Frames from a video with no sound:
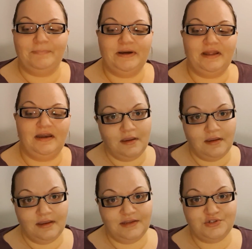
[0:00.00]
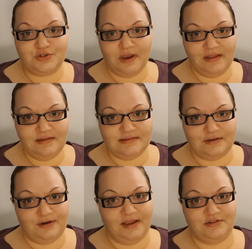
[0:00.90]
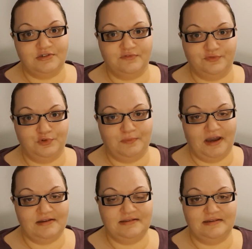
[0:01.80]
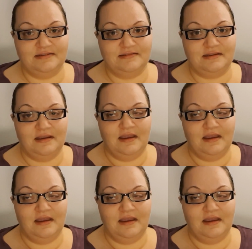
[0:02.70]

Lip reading: but in trying these international food boxes,